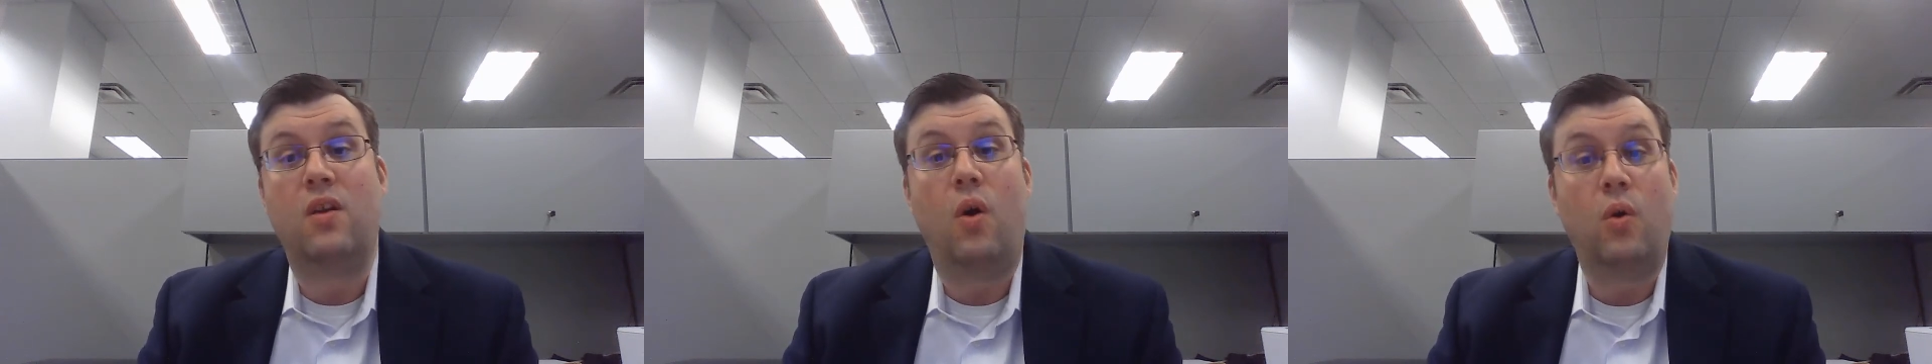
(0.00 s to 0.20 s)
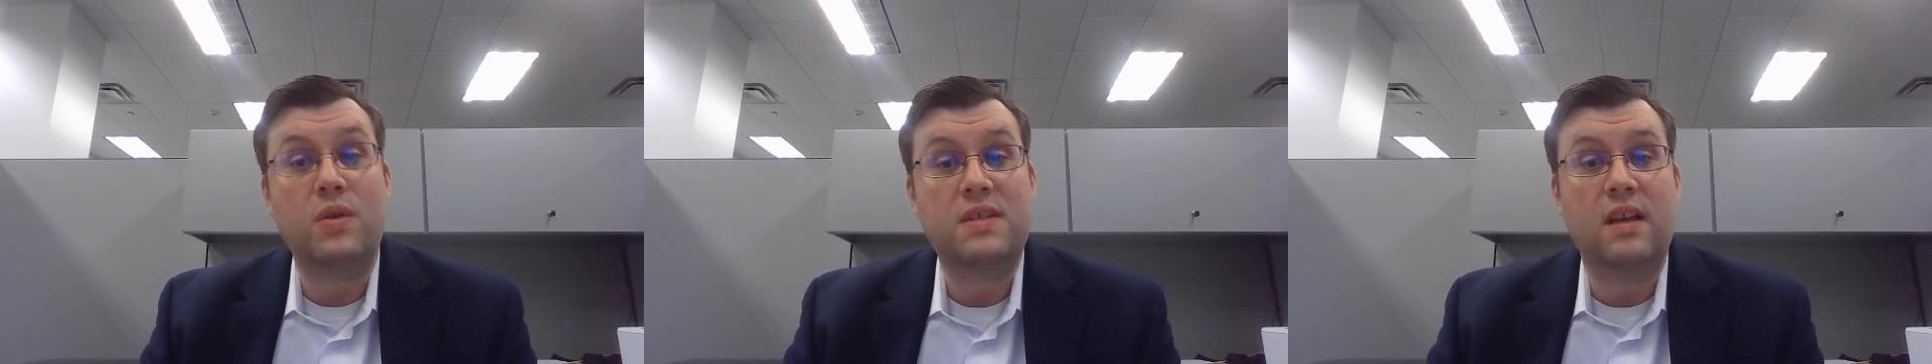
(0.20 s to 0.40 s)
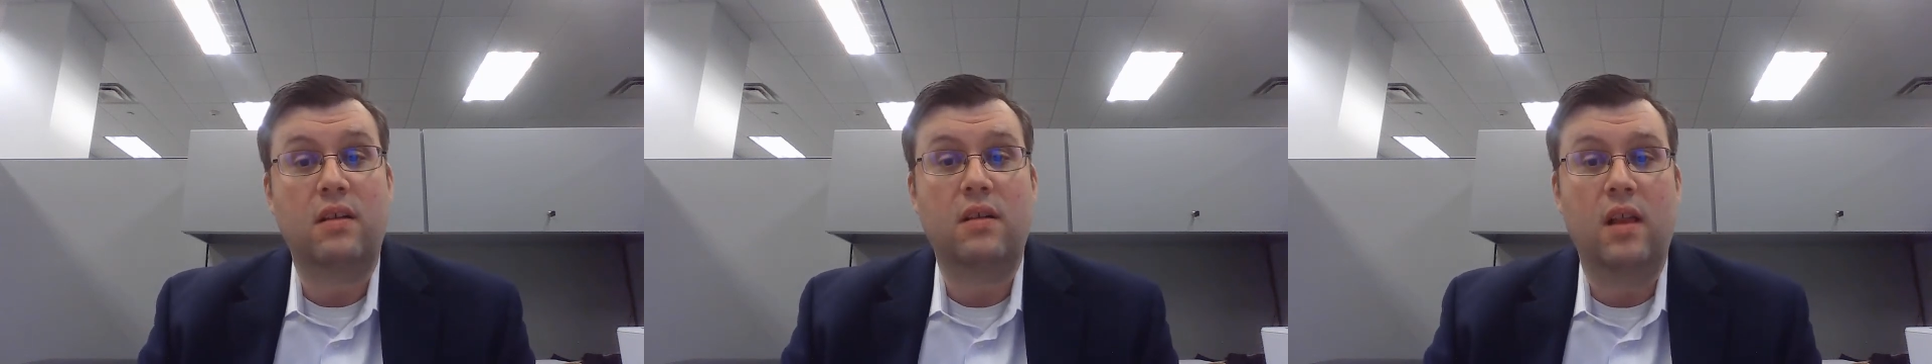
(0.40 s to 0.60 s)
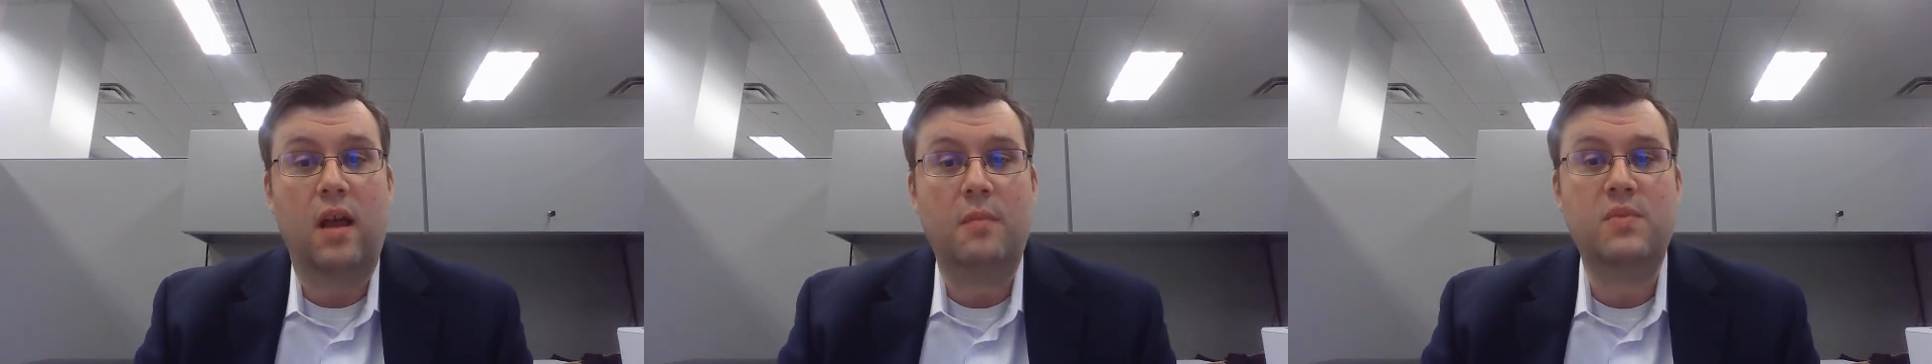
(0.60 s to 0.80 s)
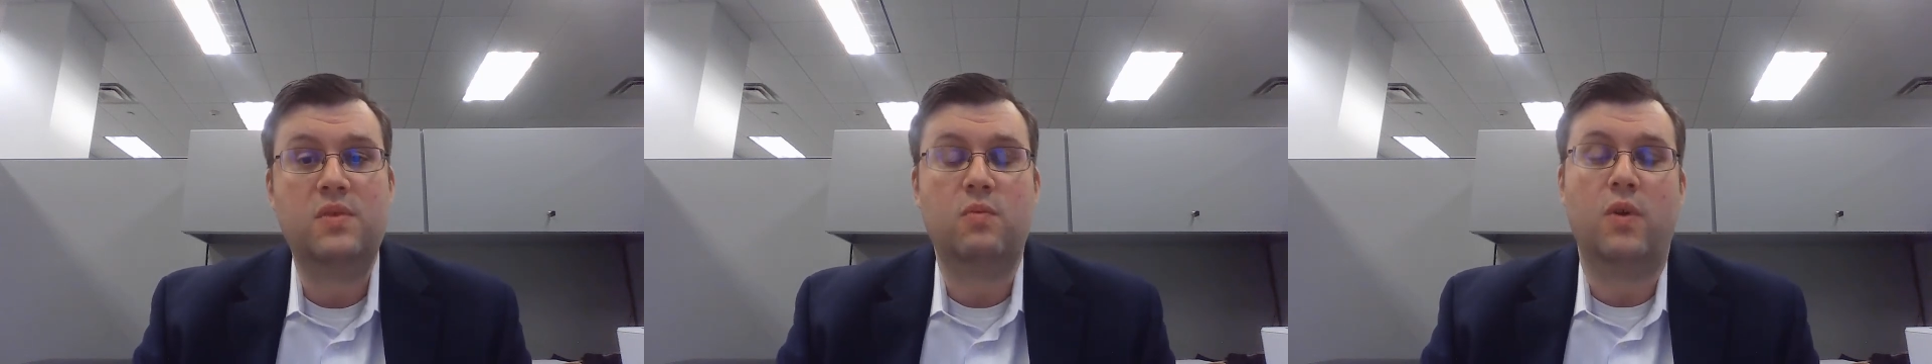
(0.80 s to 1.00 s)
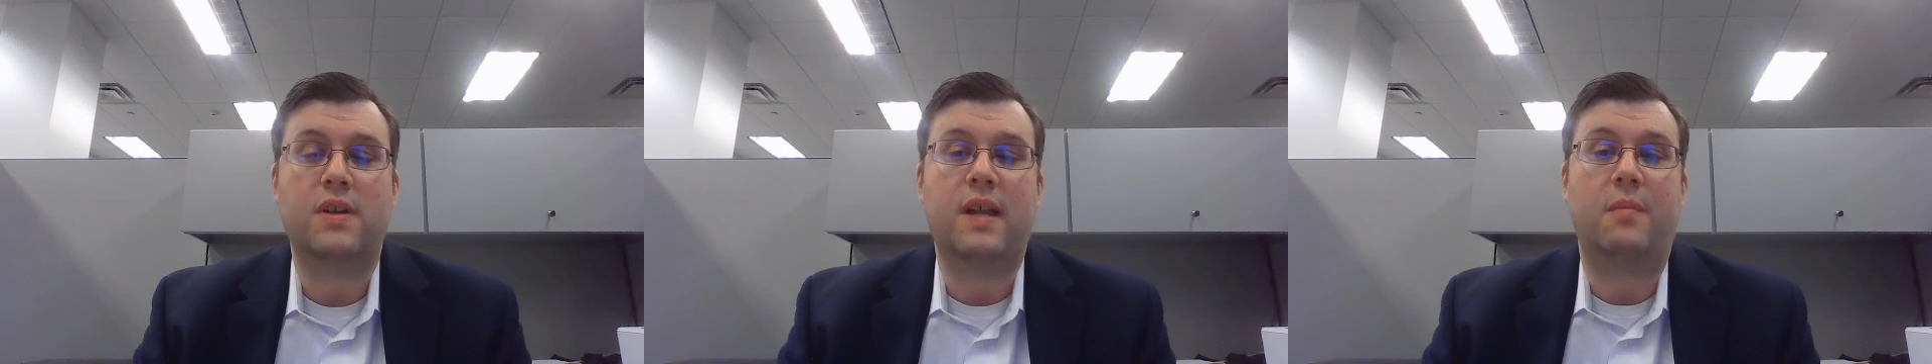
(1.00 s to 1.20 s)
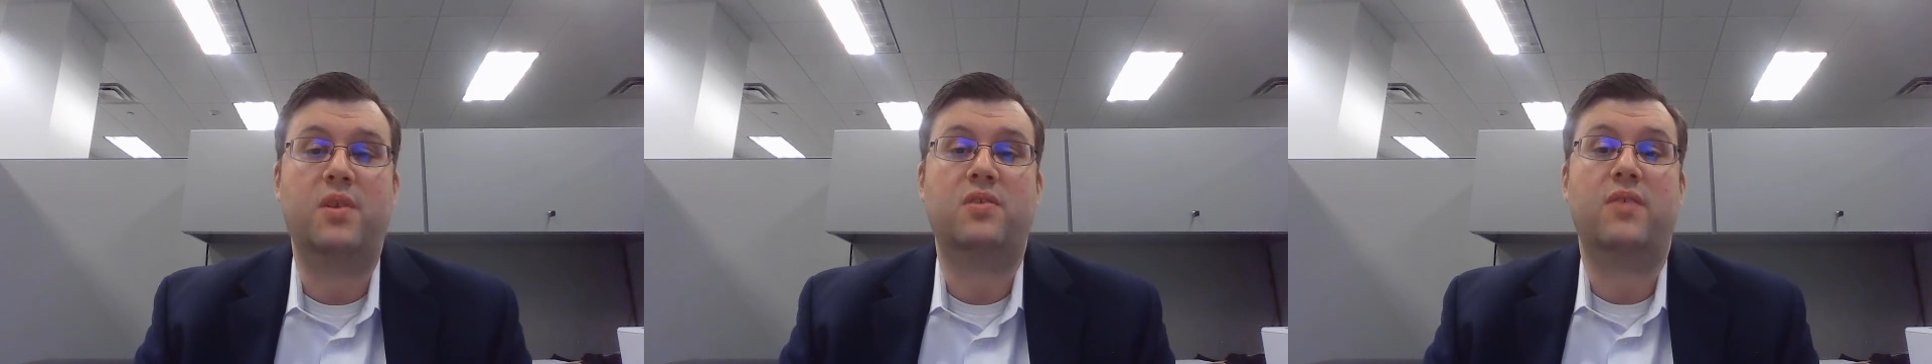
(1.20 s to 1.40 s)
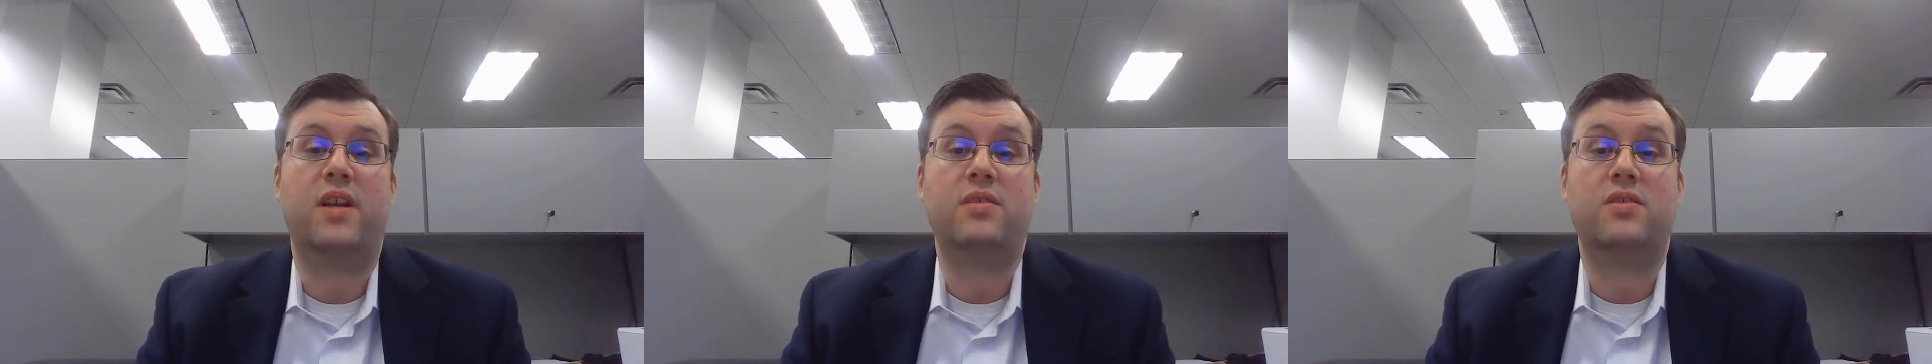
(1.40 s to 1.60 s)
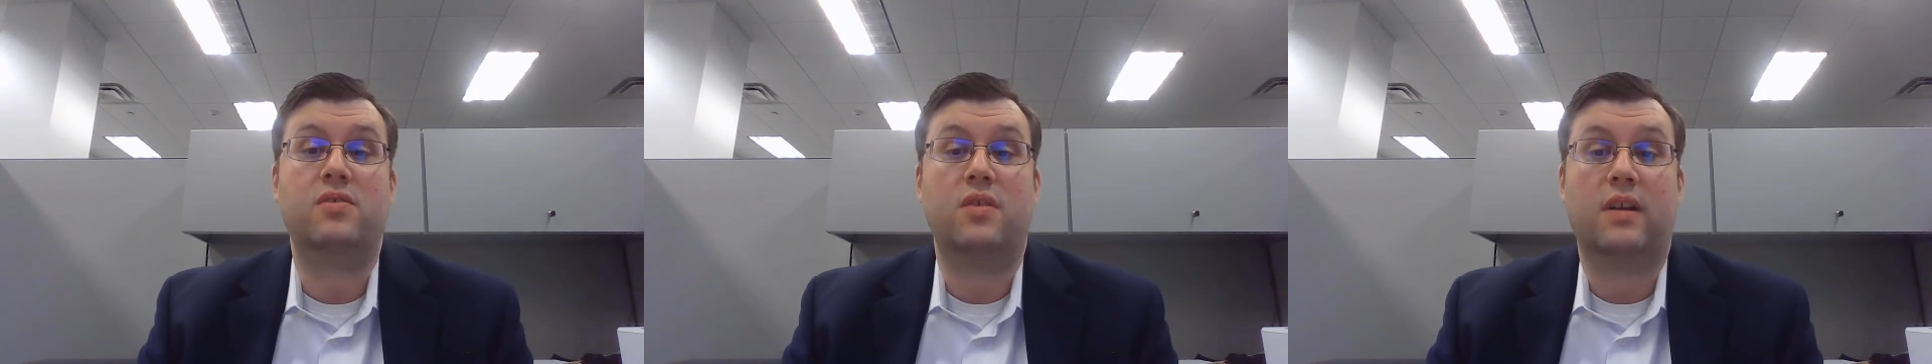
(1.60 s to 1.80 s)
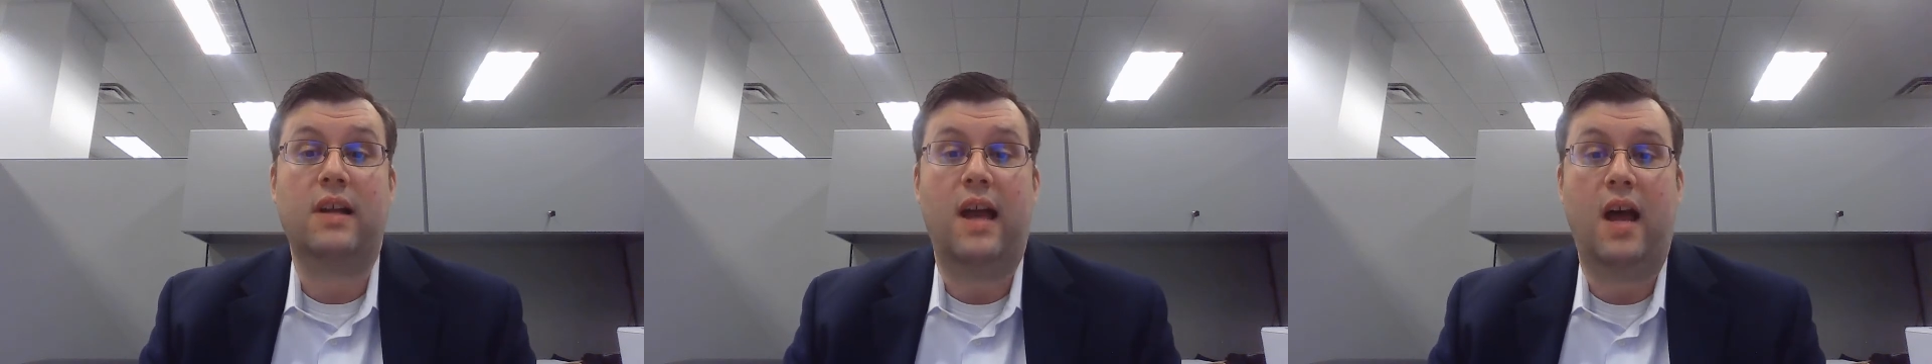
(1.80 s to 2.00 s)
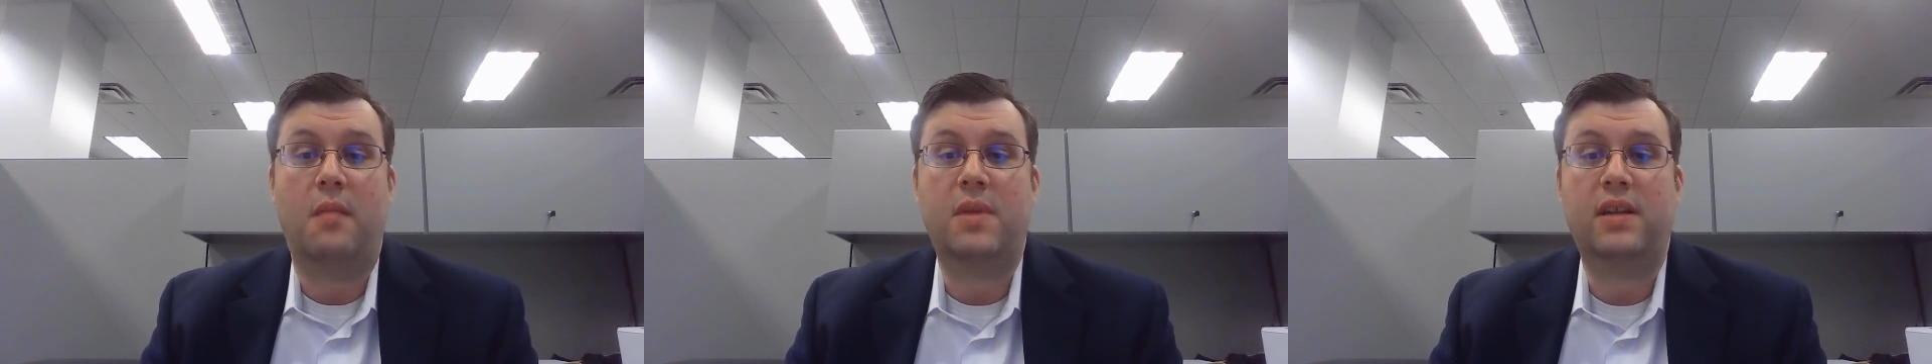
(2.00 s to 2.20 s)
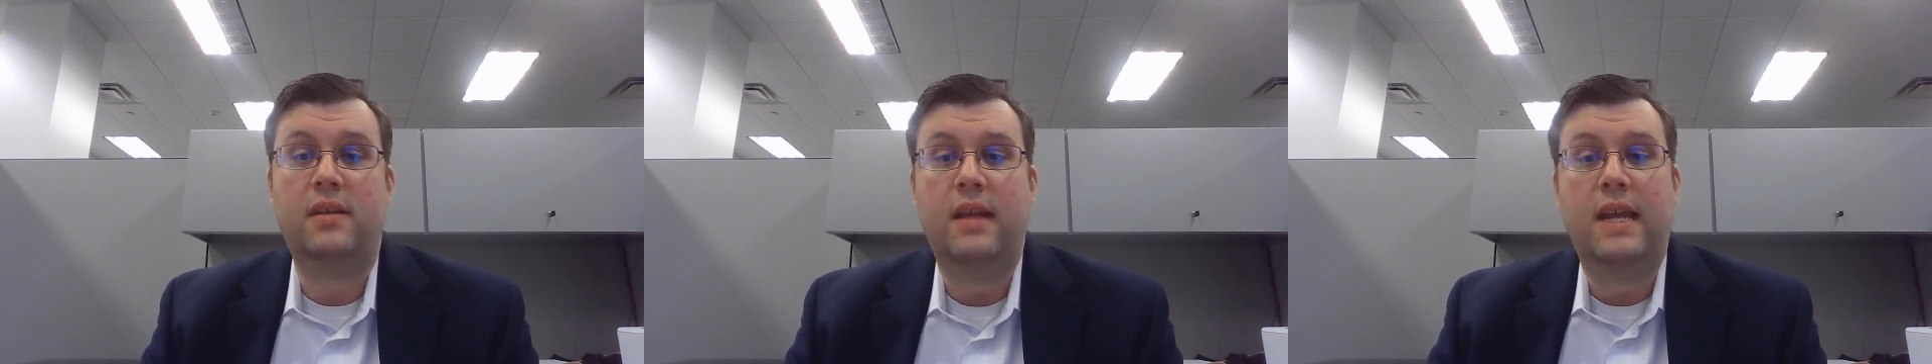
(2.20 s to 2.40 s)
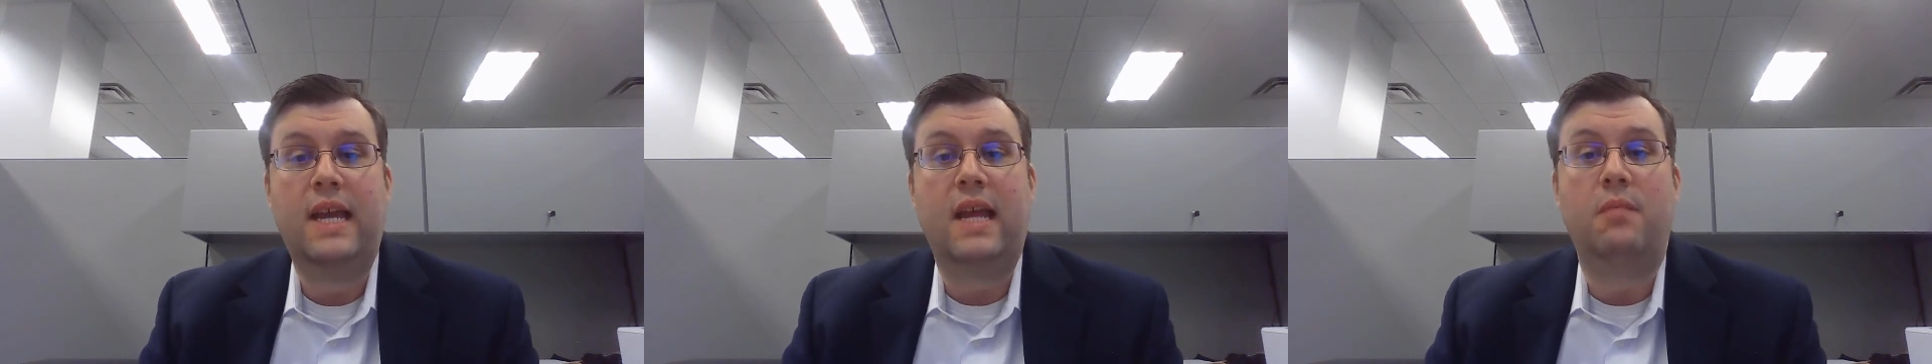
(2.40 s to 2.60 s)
wholesale clubs where demonstrations are common.